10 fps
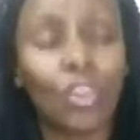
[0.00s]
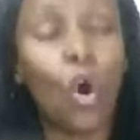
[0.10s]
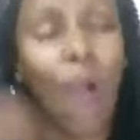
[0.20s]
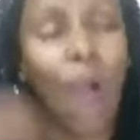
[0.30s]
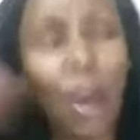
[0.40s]

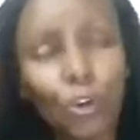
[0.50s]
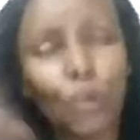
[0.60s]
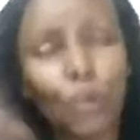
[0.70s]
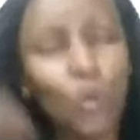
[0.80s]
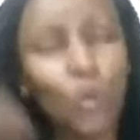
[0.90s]
Or how do
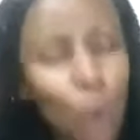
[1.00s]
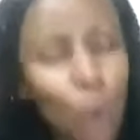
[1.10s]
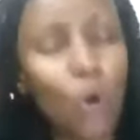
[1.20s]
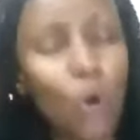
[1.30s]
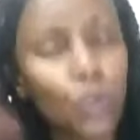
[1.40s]
you
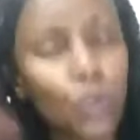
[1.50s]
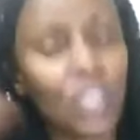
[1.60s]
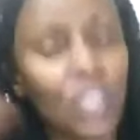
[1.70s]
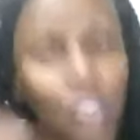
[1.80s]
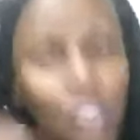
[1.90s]
know you're
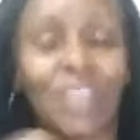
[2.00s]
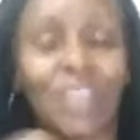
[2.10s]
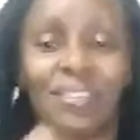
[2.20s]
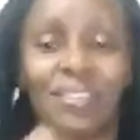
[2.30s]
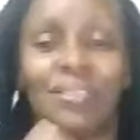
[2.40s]
stressed?
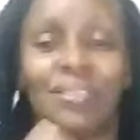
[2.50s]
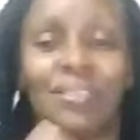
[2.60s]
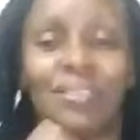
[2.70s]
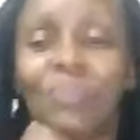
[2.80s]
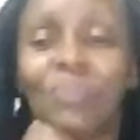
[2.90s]

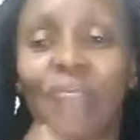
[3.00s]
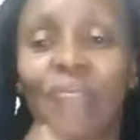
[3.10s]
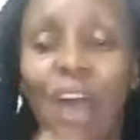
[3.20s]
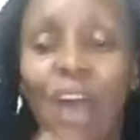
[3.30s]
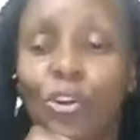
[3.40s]

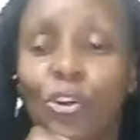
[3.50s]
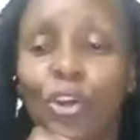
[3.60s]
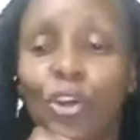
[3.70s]
How do you know you